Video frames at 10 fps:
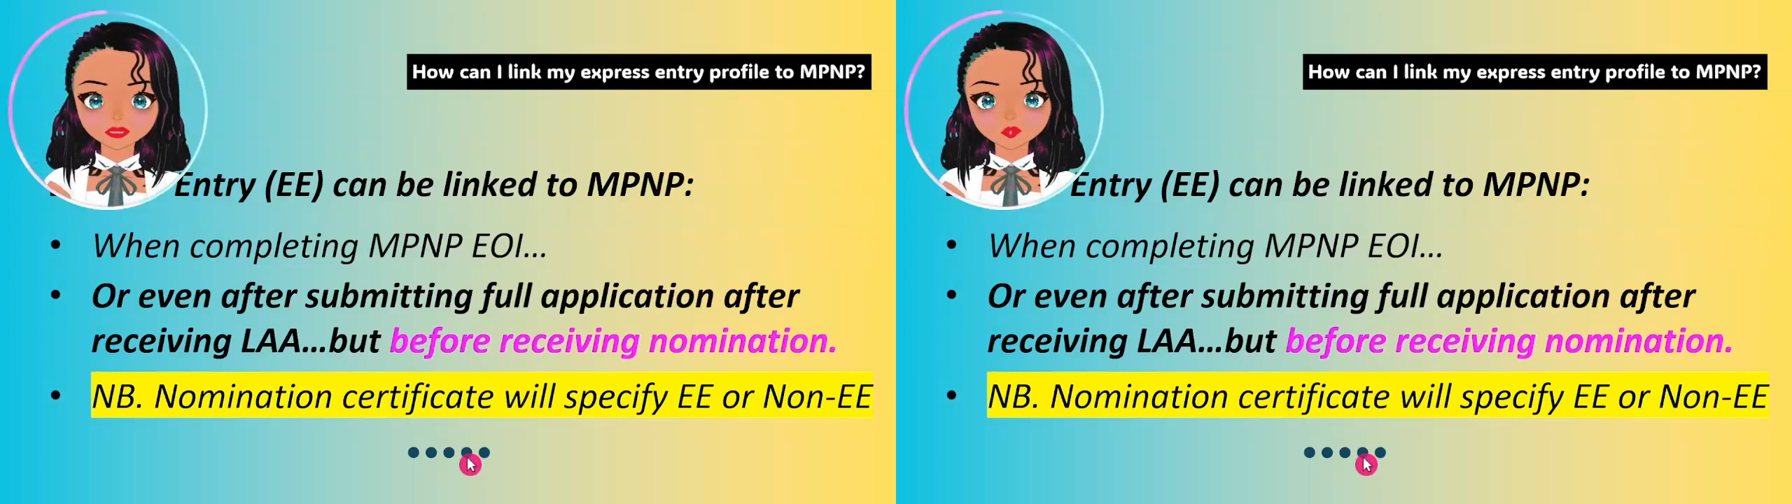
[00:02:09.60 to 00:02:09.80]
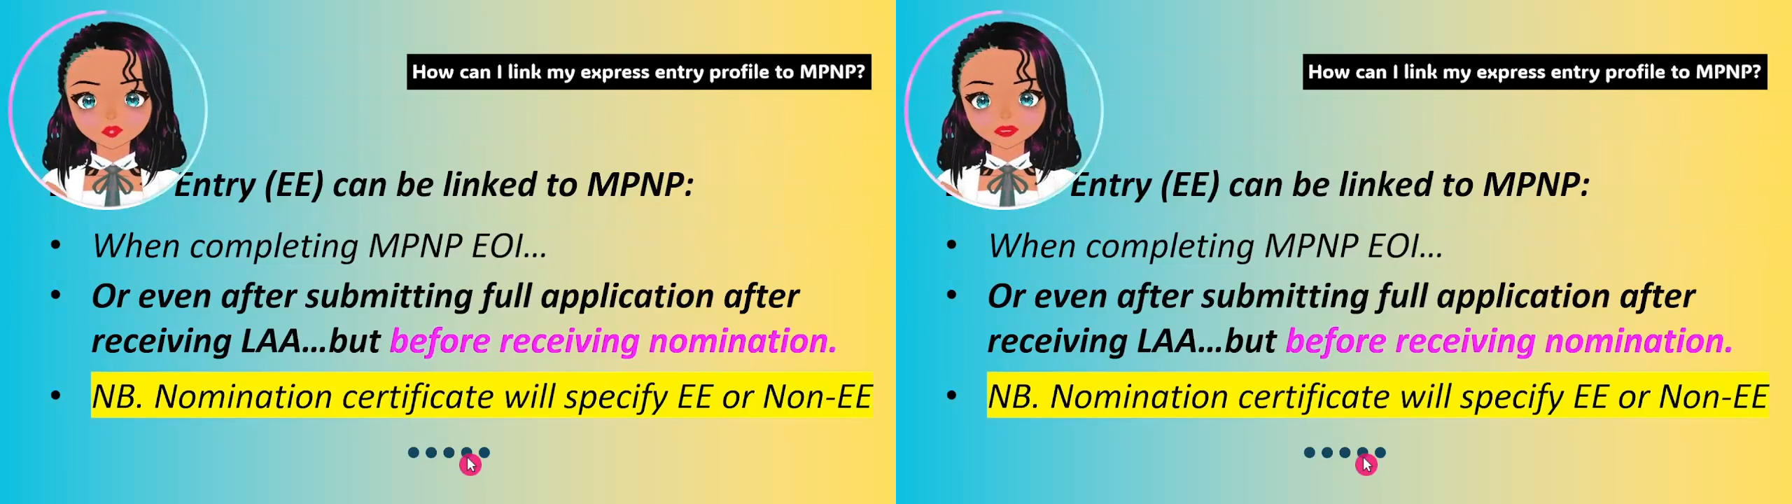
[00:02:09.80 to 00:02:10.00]

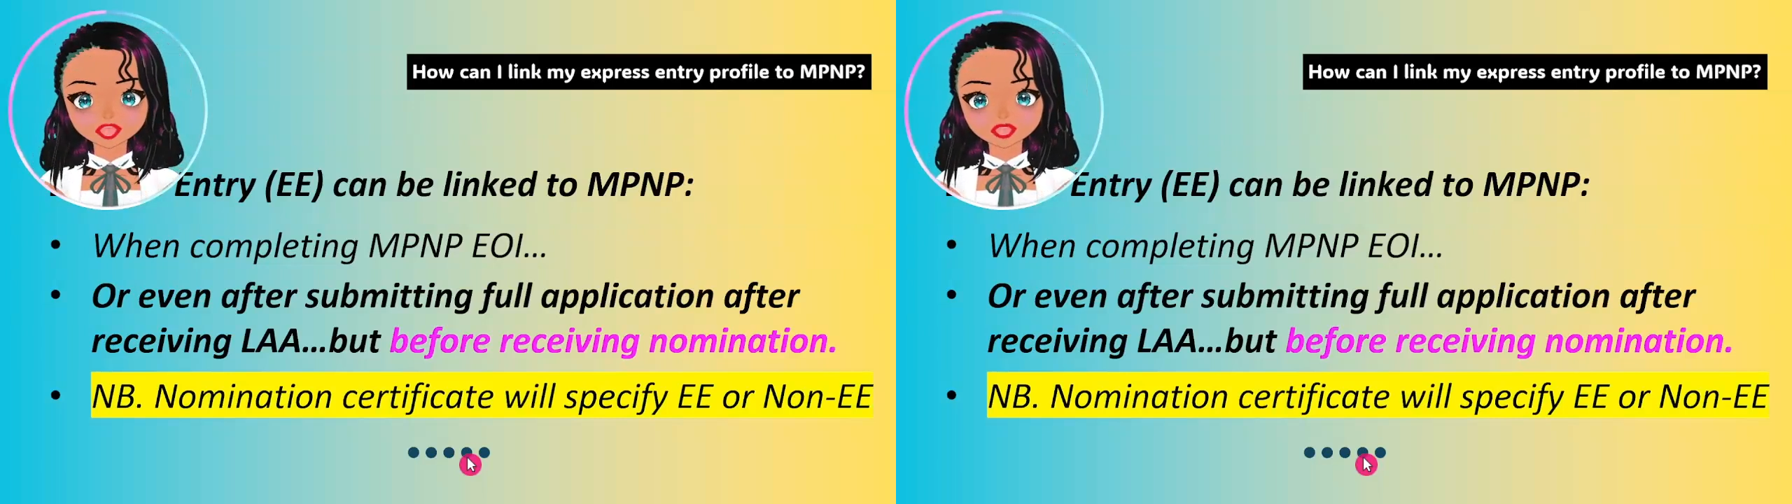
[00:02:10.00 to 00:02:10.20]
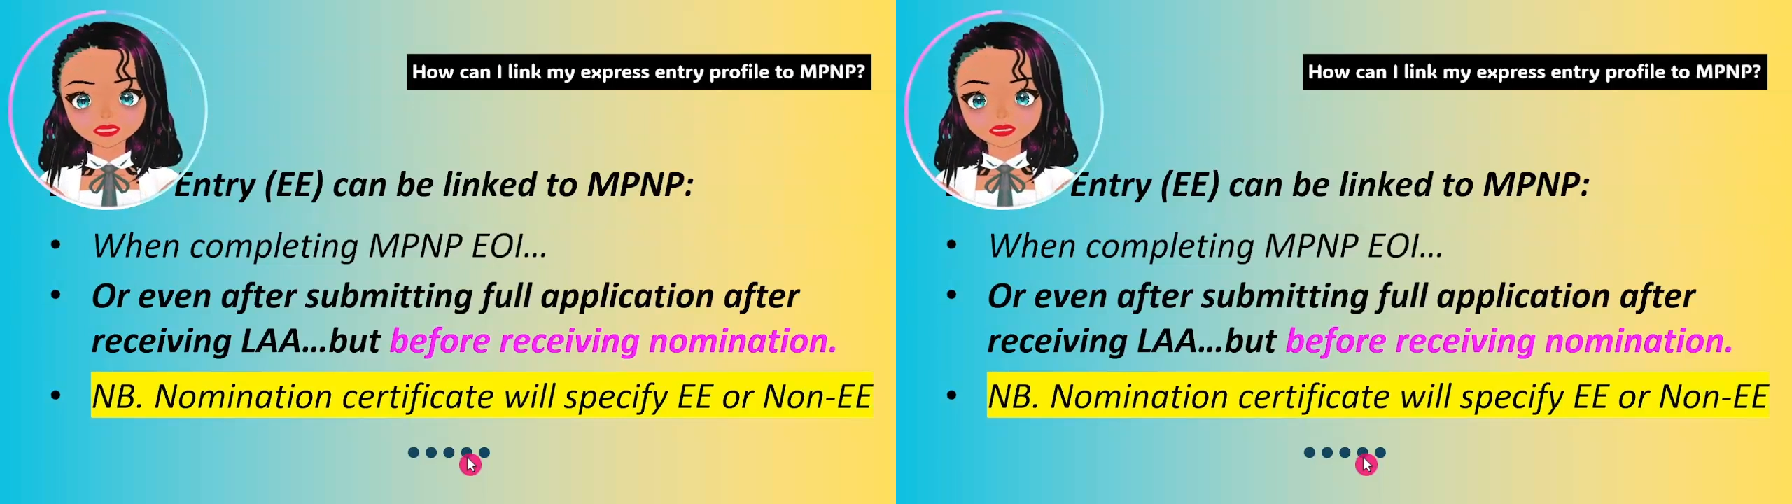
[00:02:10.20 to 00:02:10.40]

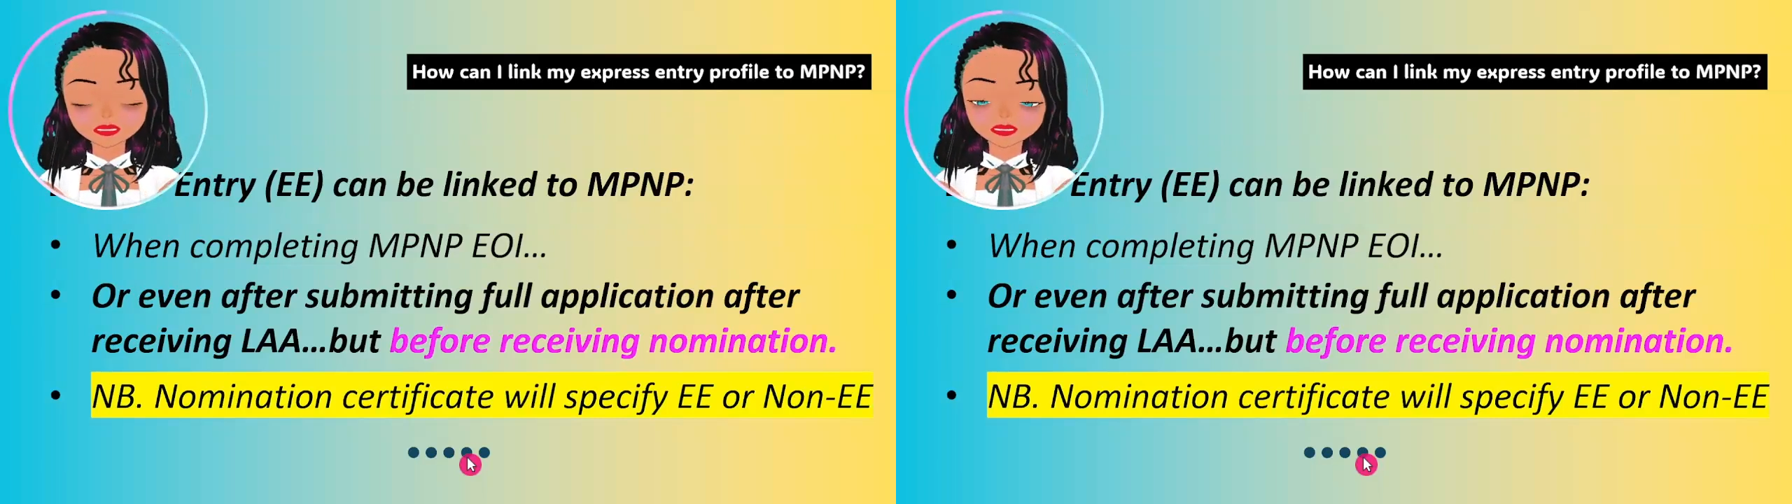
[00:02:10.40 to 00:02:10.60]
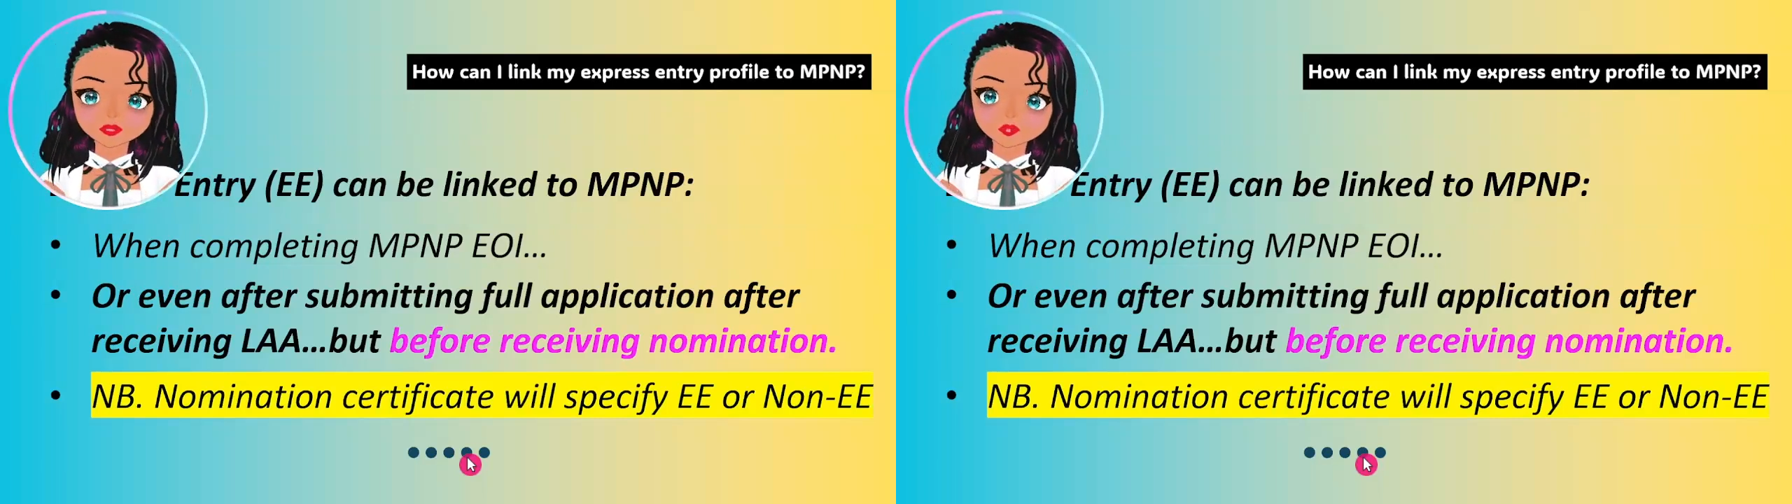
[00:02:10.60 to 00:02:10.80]

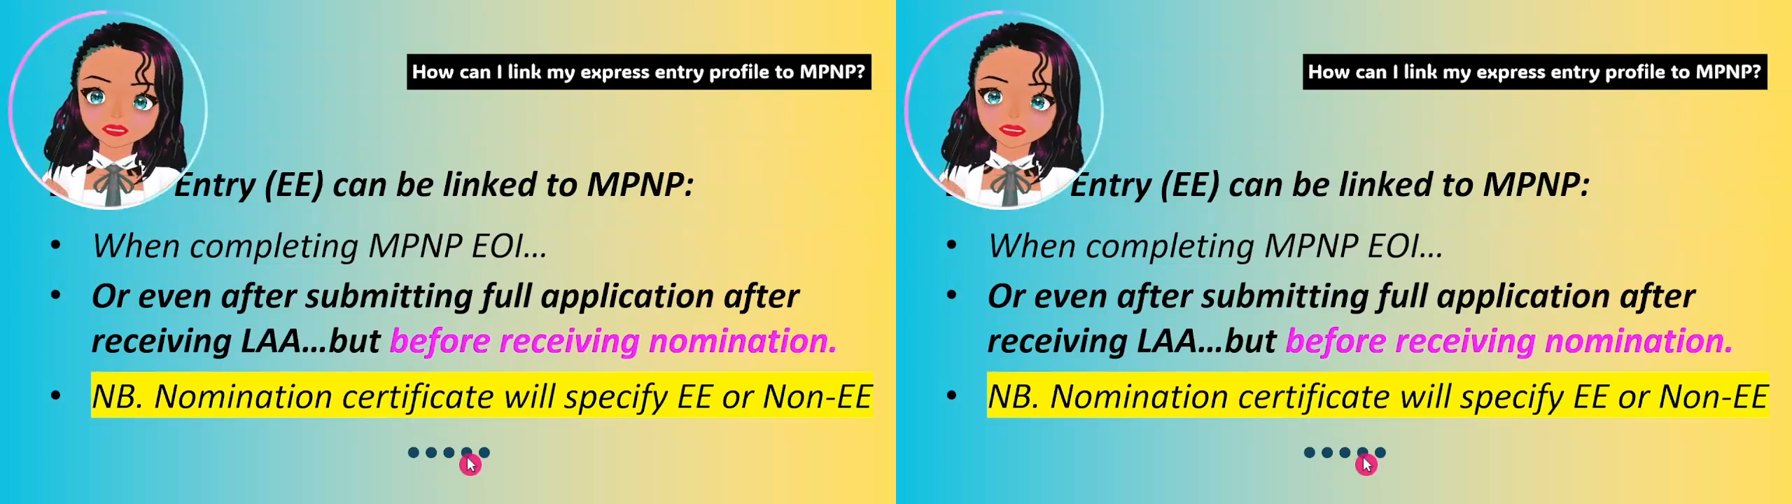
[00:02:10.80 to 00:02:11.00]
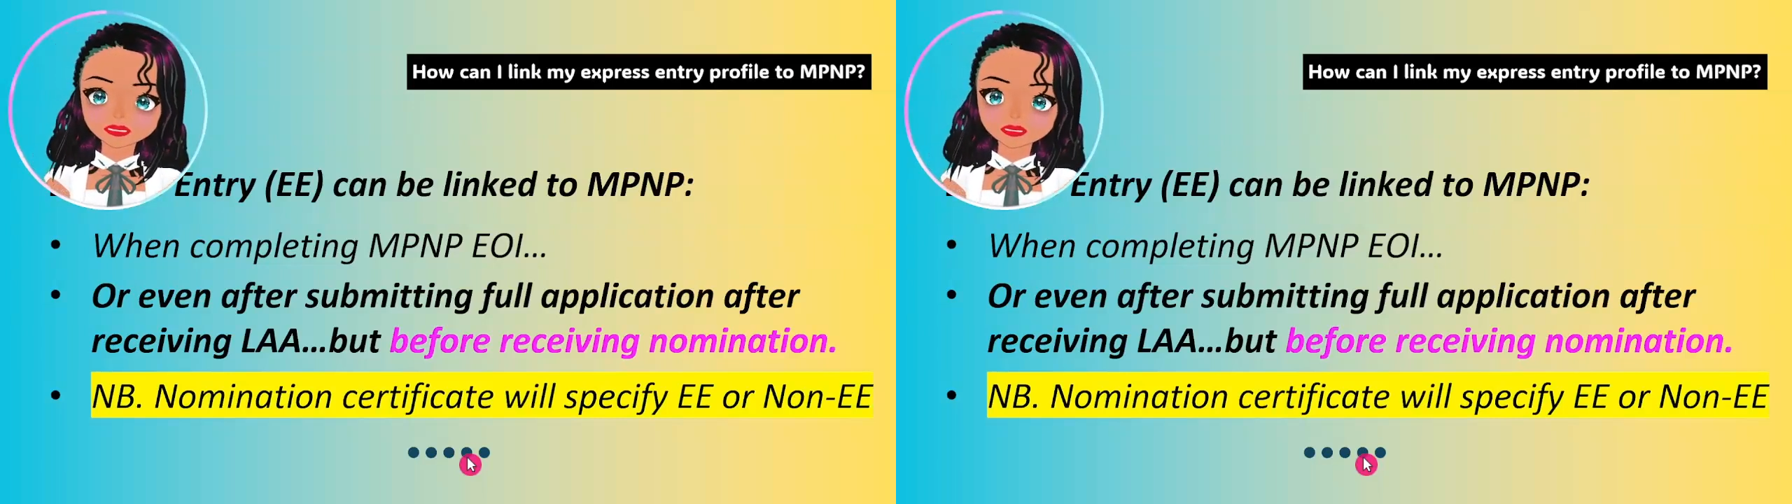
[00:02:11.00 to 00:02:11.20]
nomination
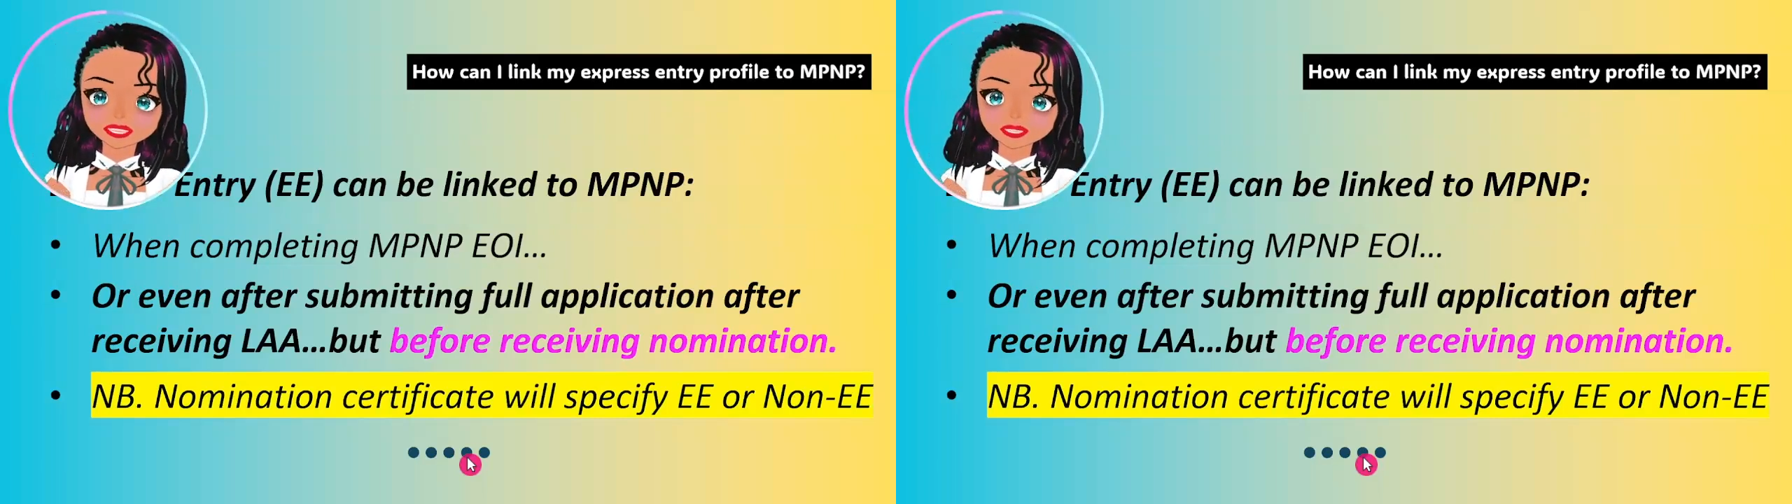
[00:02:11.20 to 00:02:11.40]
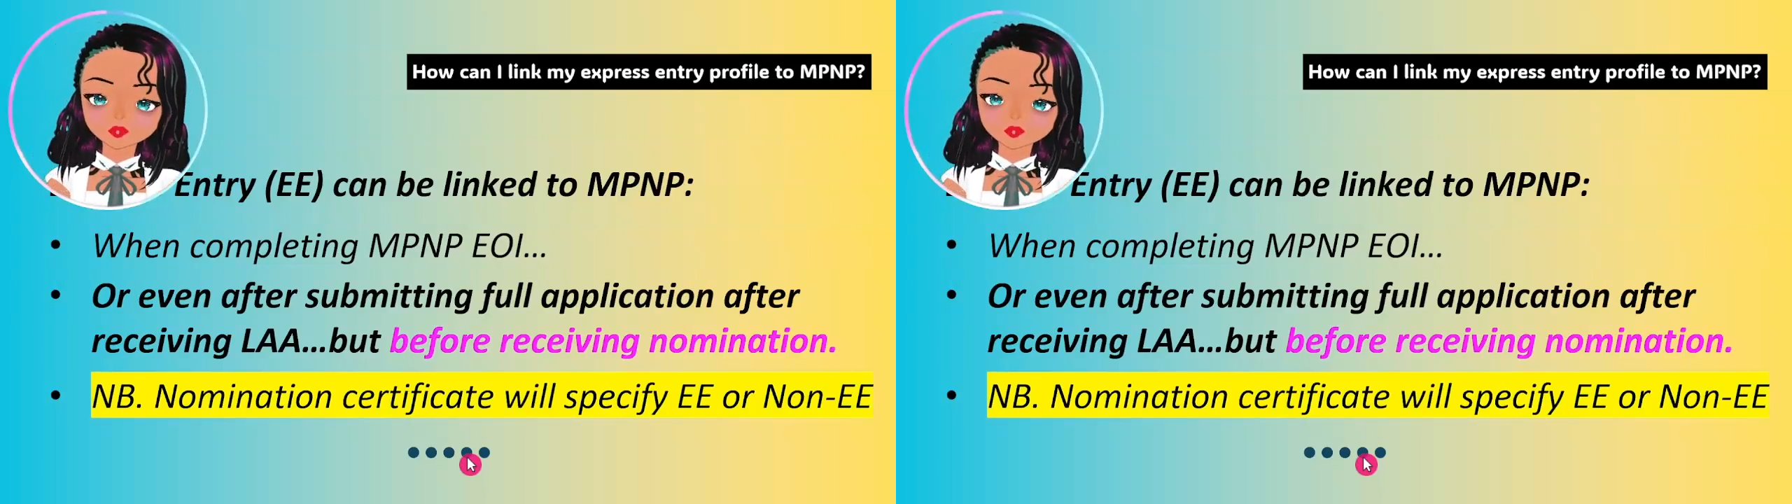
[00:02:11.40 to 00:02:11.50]
certificate